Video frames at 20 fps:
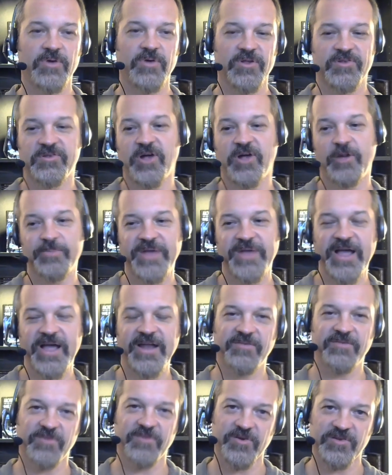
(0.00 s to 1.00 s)
Well, Psalm
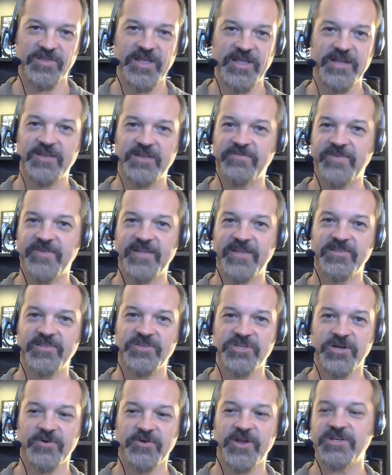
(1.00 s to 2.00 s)
90, verse 10 defines
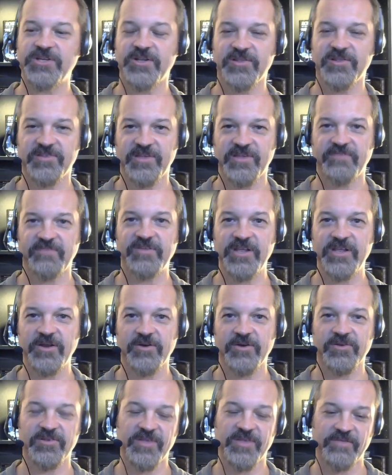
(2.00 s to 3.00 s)
a generation as 70 years.